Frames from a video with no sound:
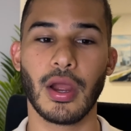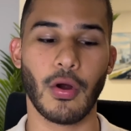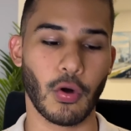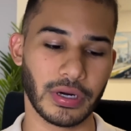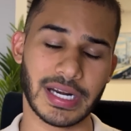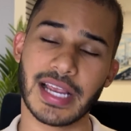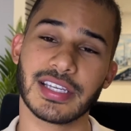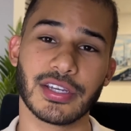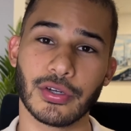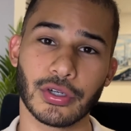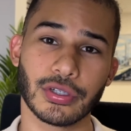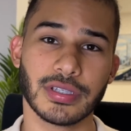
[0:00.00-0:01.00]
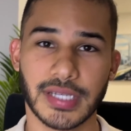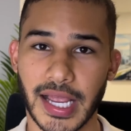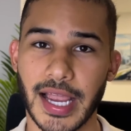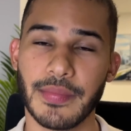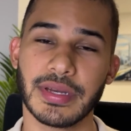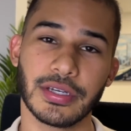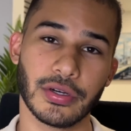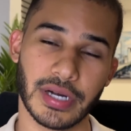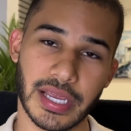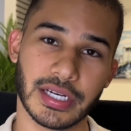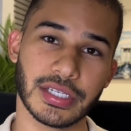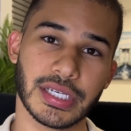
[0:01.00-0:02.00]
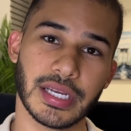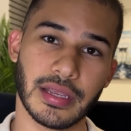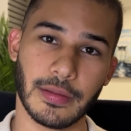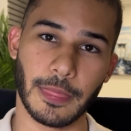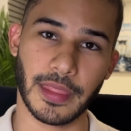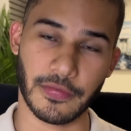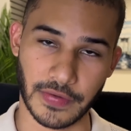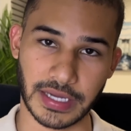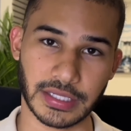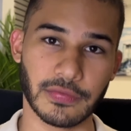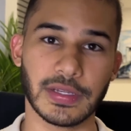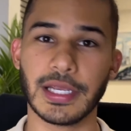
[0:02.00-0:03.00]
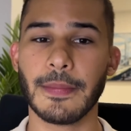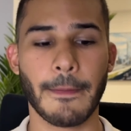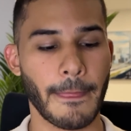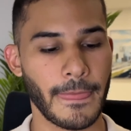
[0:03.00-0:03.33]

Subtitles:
organizing your time and your energy effectively,